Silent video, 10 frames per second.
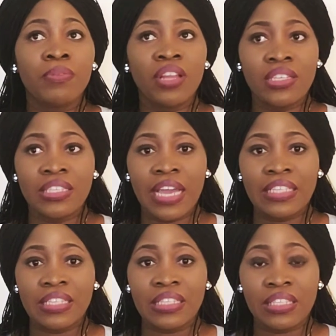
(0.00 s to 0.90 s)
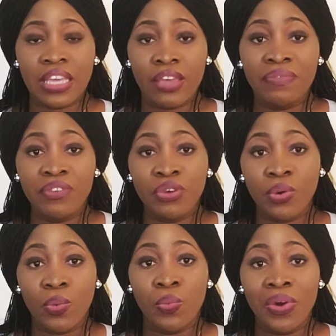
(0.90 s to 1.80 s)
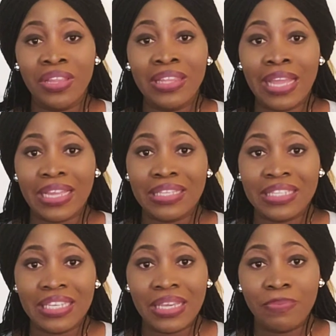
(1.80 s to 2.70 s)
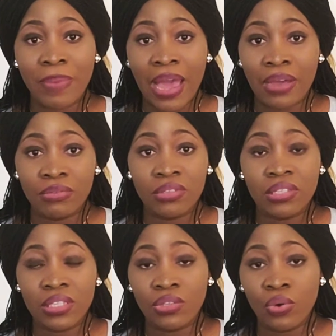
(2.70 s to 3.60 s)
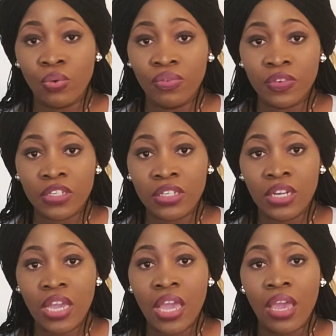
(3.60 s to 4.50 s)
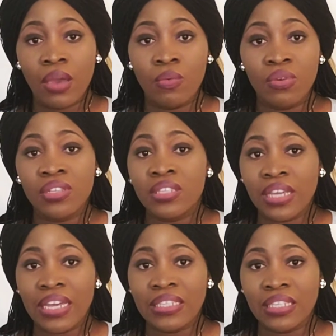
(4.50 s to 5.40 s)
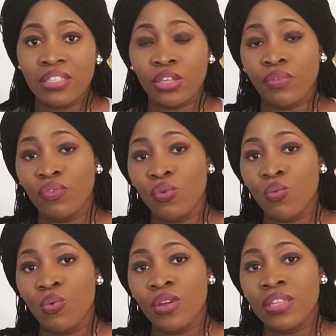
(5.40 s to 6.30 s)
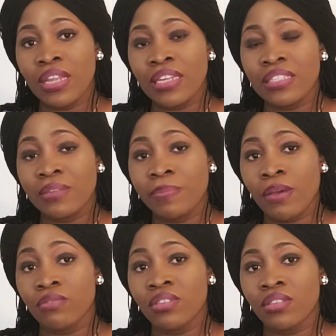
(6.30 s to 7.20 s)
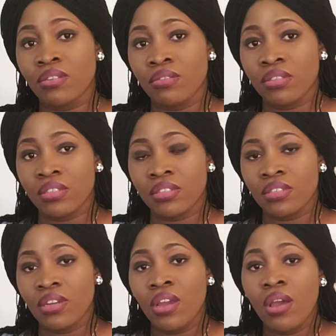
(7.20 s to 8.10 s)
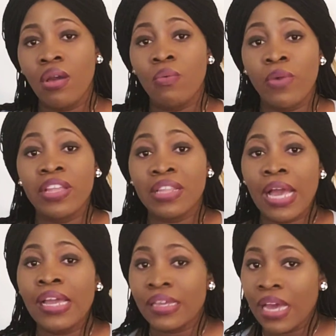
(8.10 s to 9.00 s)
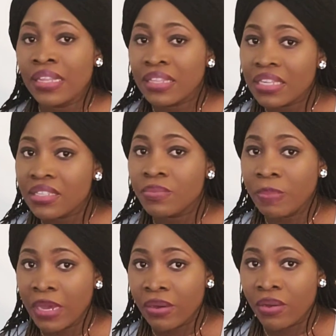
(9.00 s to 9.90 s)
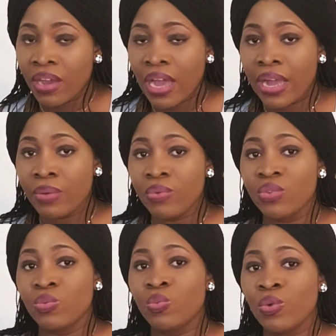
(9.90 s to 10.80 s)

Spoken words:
plus size is if you're 190 pounds and over, and one size is if you're 190 pounds and under. When I got this belt, I was